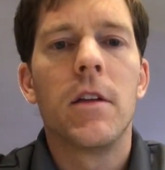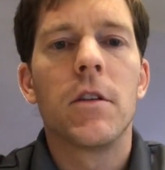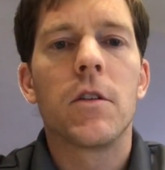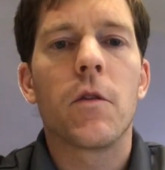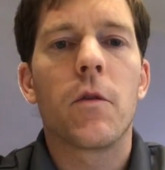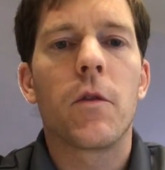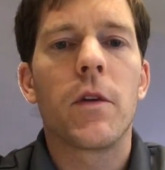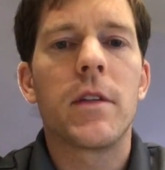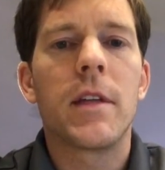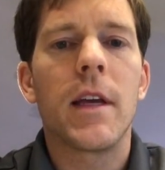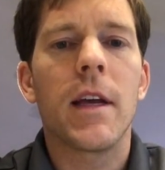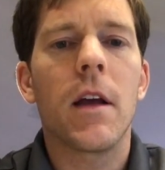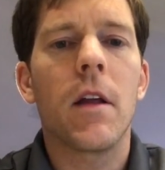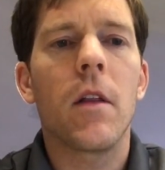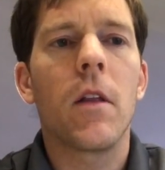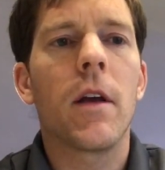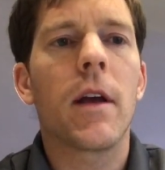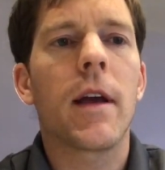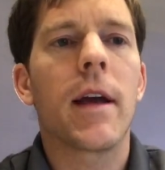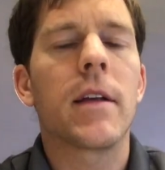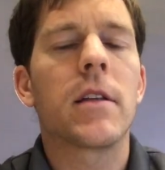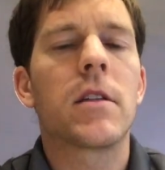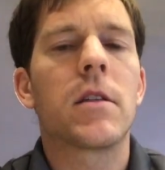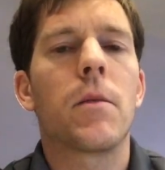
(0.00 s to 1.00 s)
So if we take a
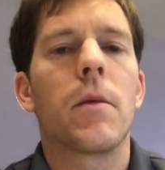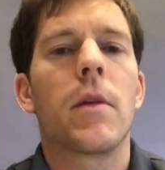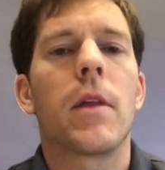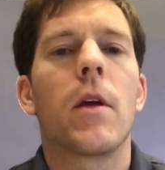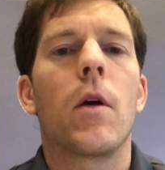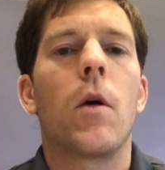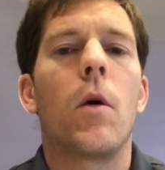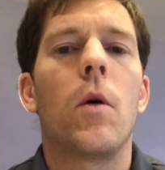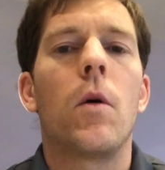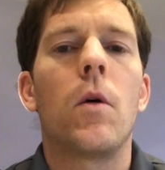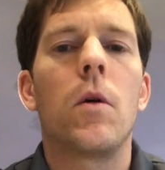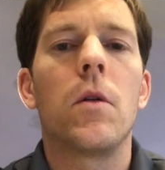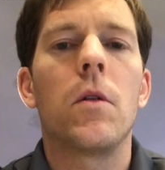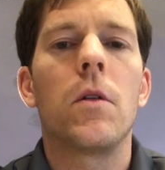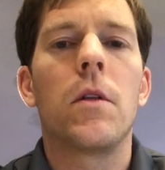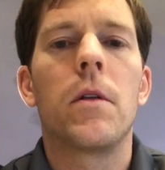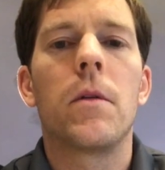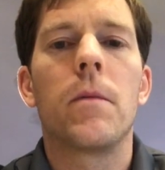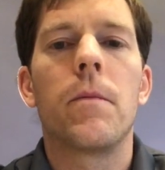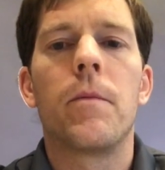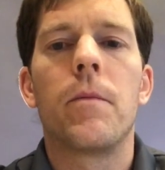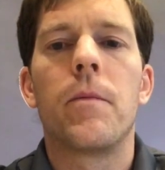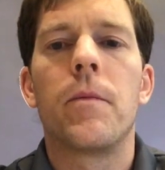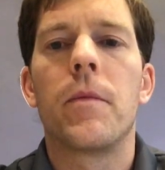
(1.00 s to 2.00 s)
look at some of the
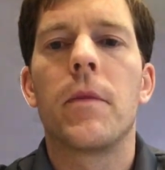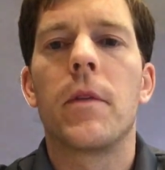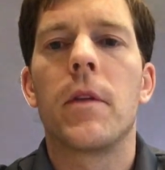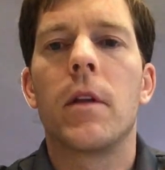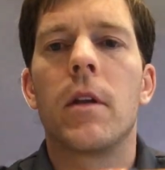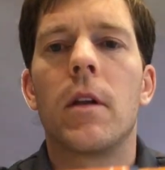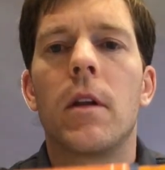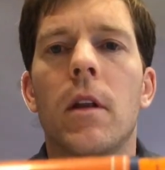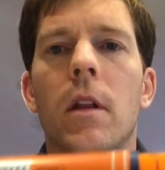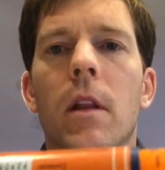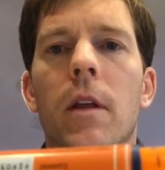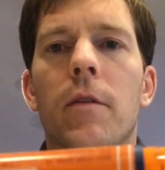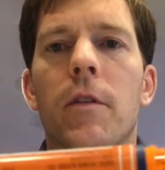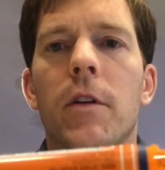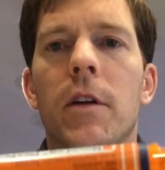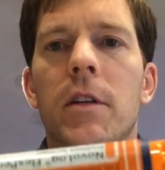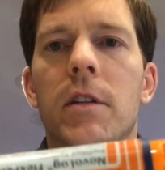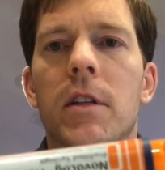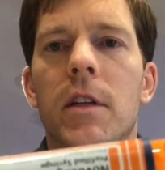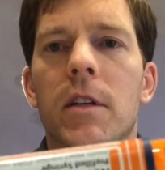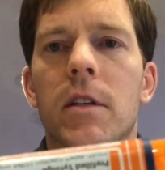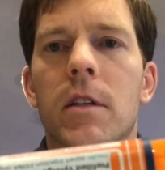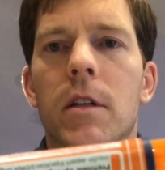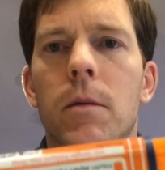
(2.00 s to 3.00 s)
old delivery
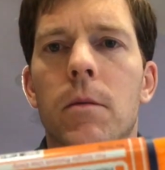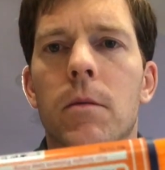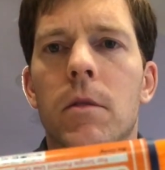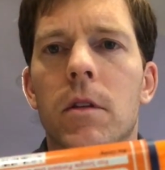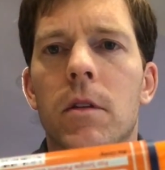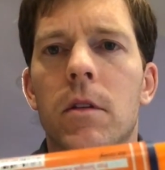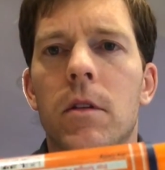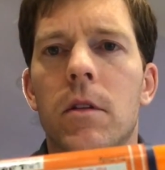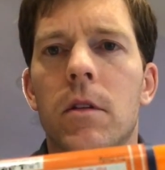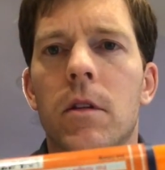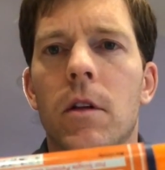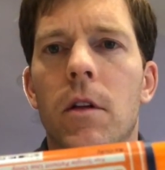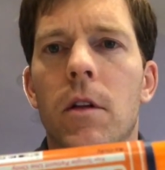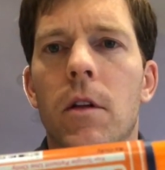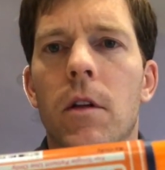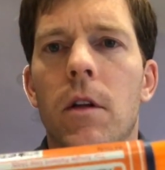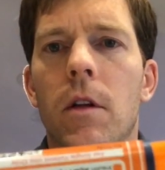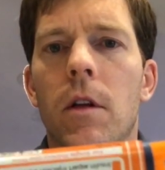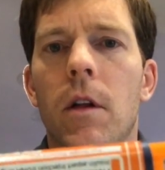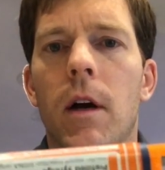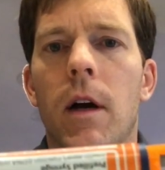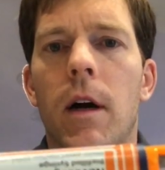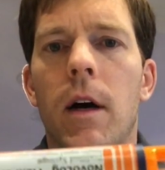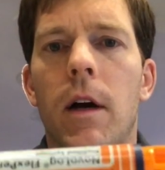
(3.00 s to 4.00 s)
systems, this is the
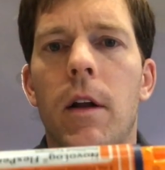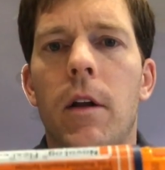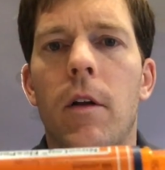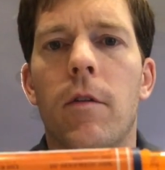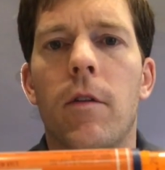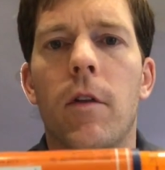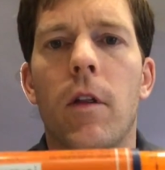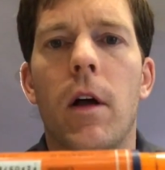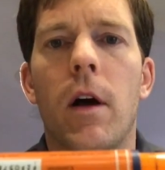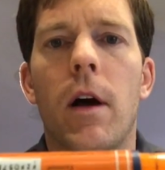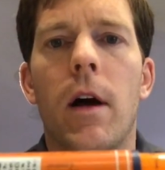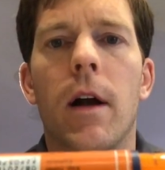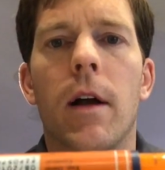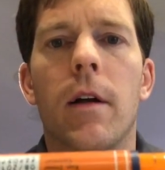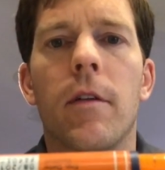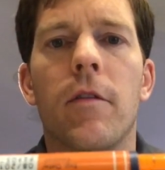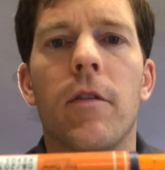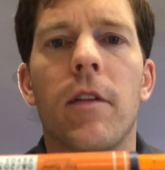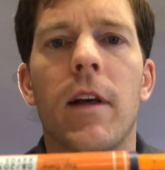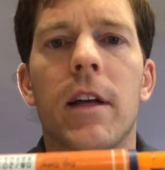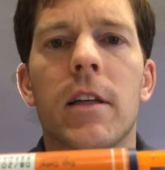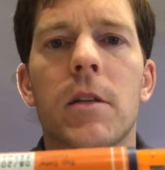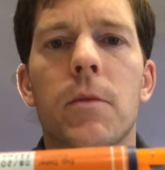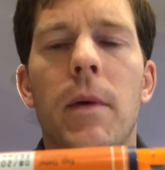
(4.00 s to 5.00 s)
Novo
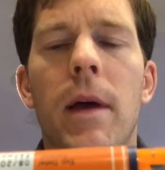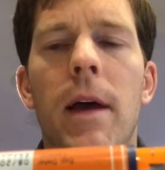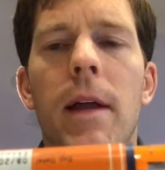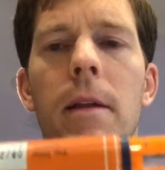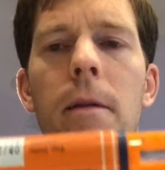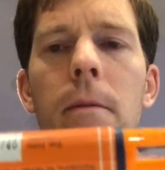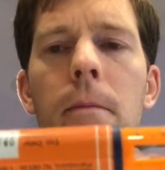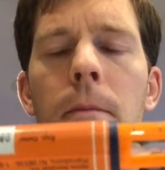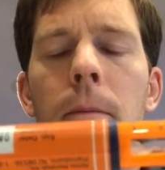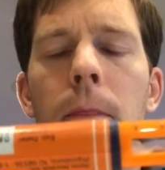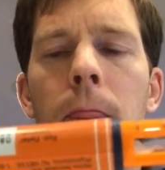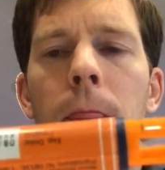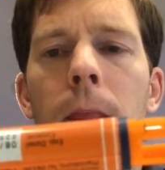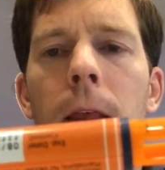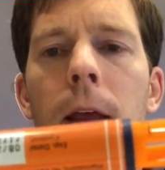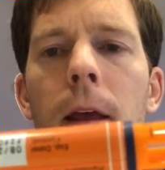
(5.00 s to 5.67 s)
Flex Pen.